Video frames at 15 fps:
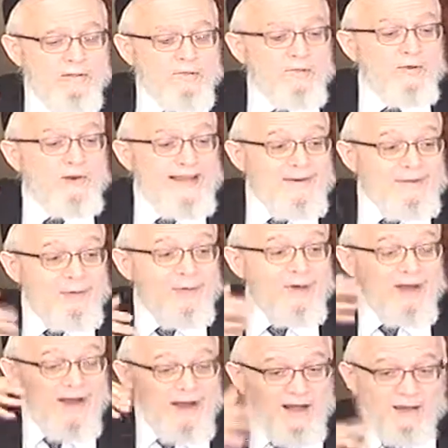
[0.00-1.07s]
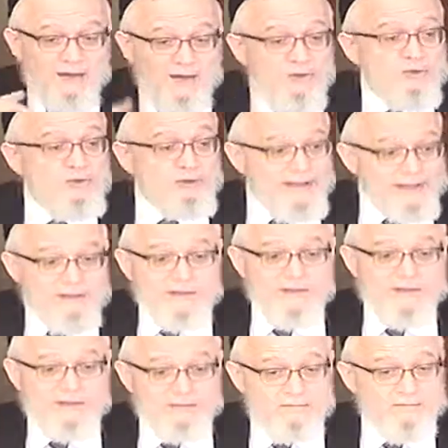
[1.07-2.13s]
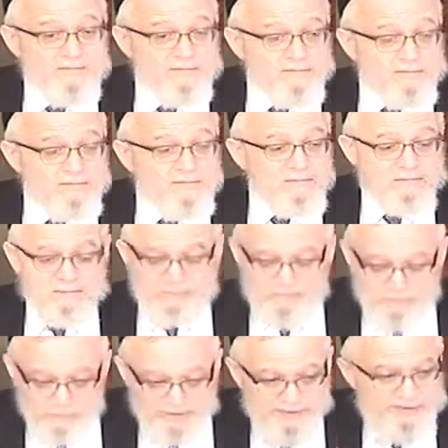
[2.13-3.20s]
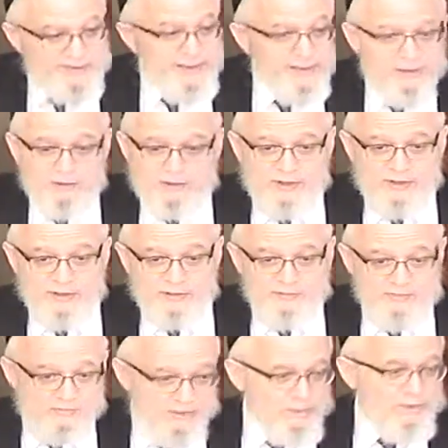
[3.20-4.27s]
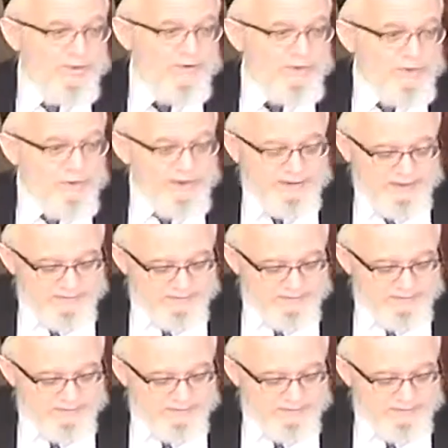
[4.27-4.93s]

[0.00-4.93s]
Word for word: forever God, good riddance, when the sea closed on them, they were destroyed.